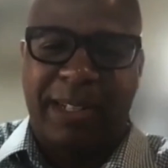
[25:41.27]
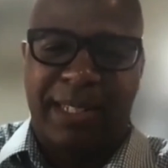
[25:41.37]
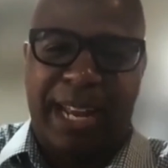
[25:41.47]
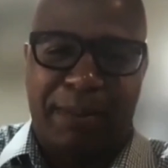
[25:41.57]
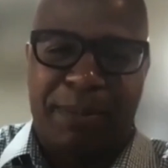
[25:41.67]
does
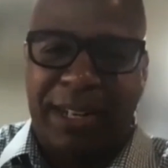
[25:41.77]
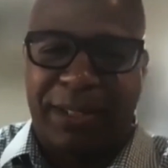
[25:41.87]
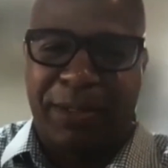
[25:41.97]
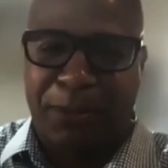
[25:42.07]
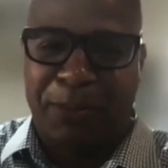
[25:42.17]
not apply to
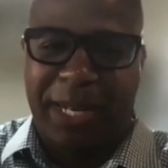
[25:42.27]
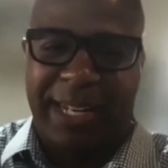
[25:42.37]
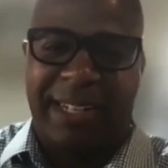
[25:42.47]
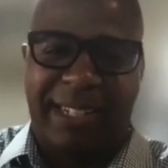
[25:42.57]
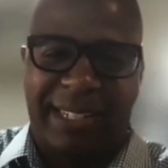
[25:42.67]
social
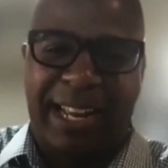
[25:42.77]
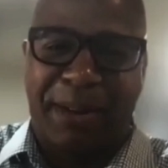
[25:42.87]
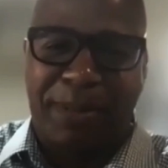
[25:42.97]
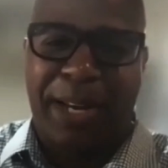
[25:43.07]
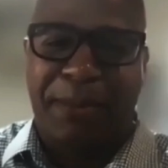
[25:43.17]
media, does not
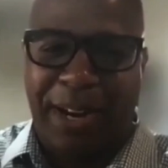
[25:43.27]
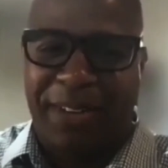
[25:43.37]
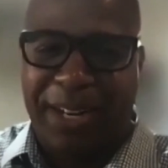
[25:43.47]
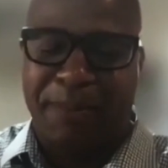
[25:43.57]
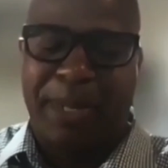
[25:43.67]
apply to
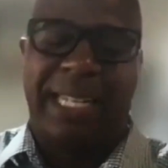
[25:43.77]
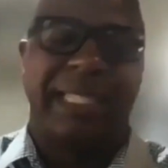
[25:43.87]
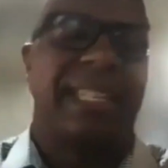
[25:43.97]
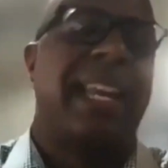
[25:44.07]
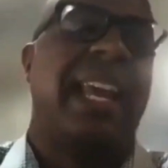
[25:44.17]
private
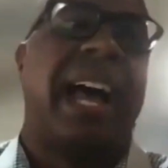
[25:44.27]
companies.